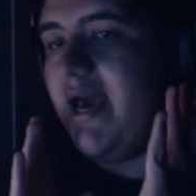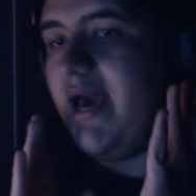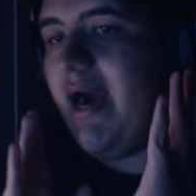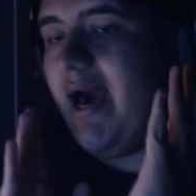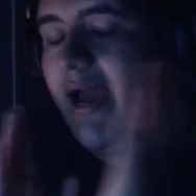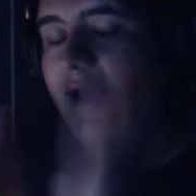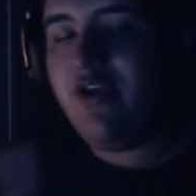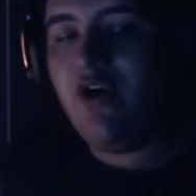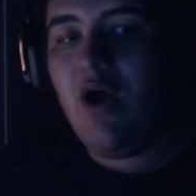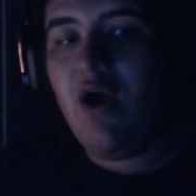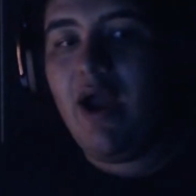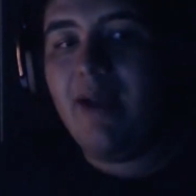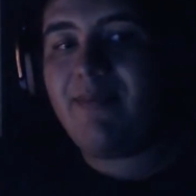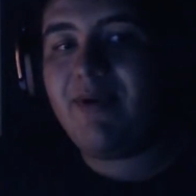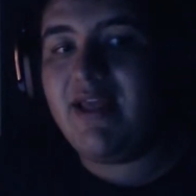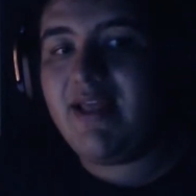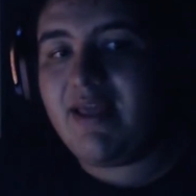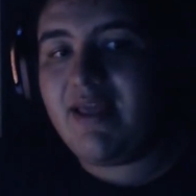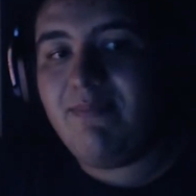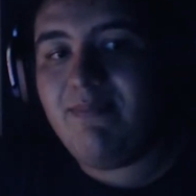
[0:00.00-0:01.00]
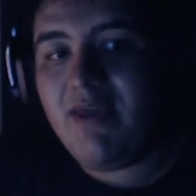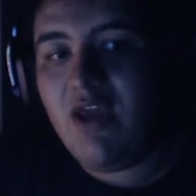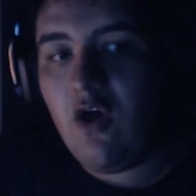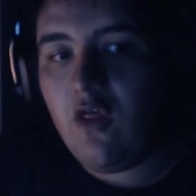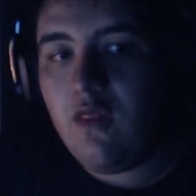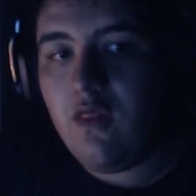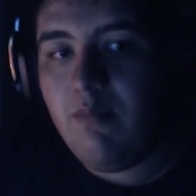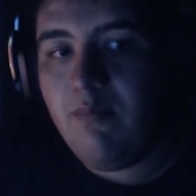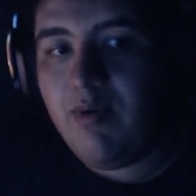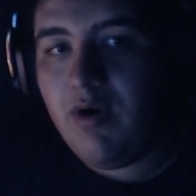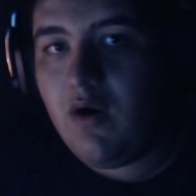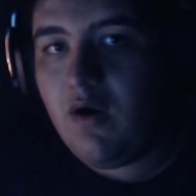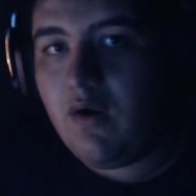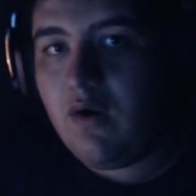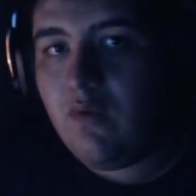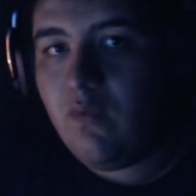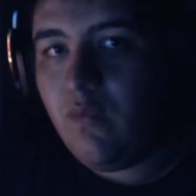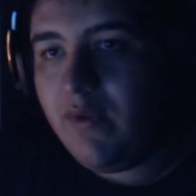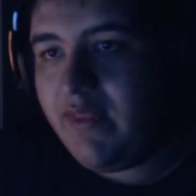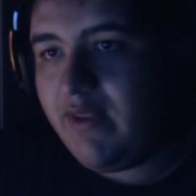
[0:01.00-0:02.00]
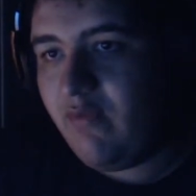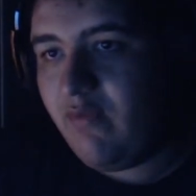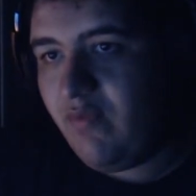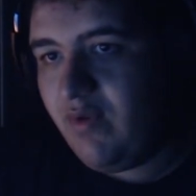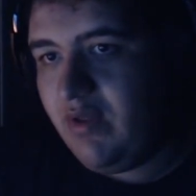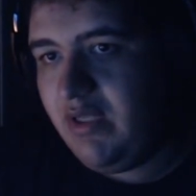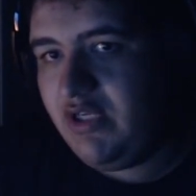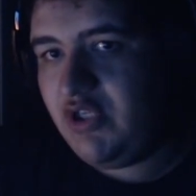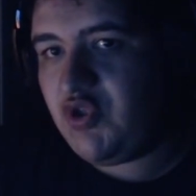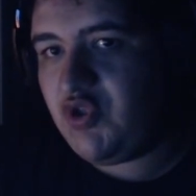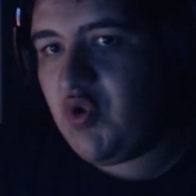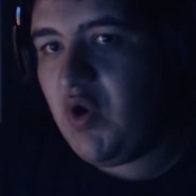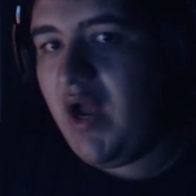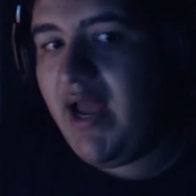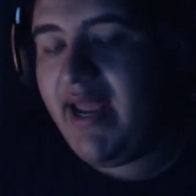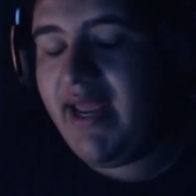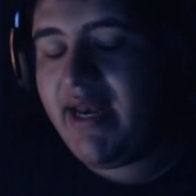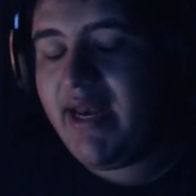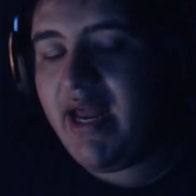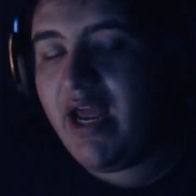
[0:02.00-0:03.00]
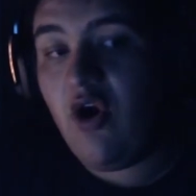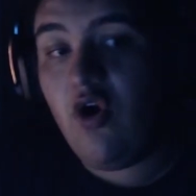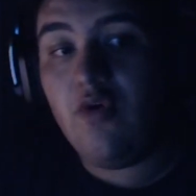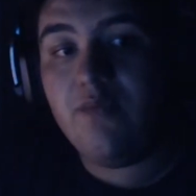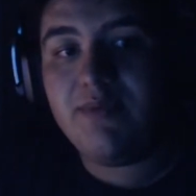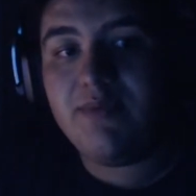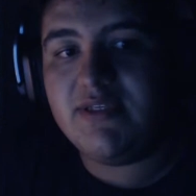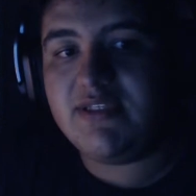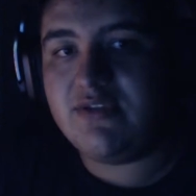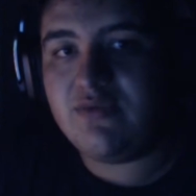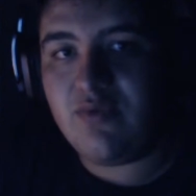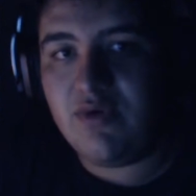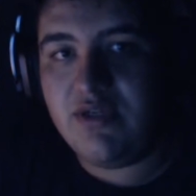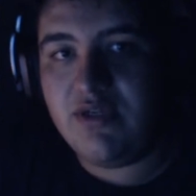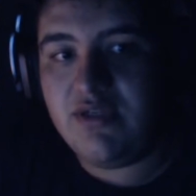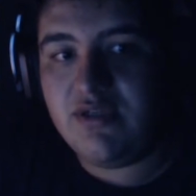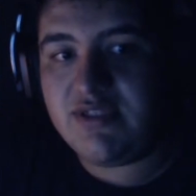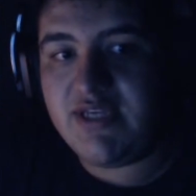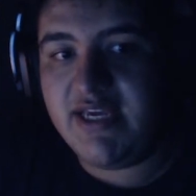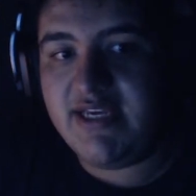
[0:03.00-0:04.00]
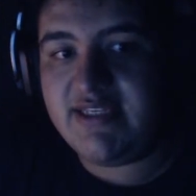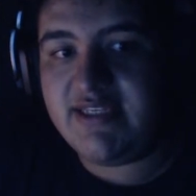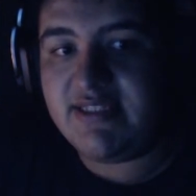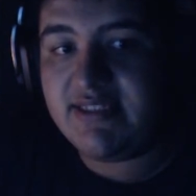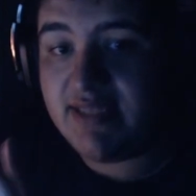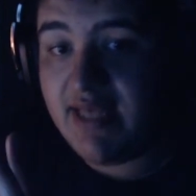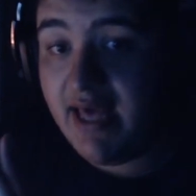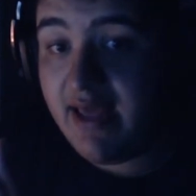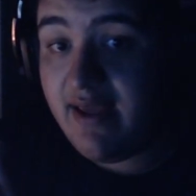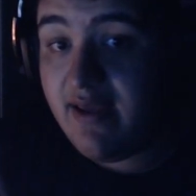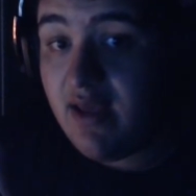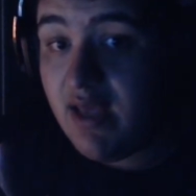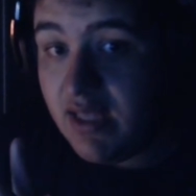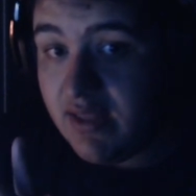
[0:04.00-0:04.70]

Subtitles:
I know Hyperkin can be on the ball when they really try, and I hope this is one of those cases that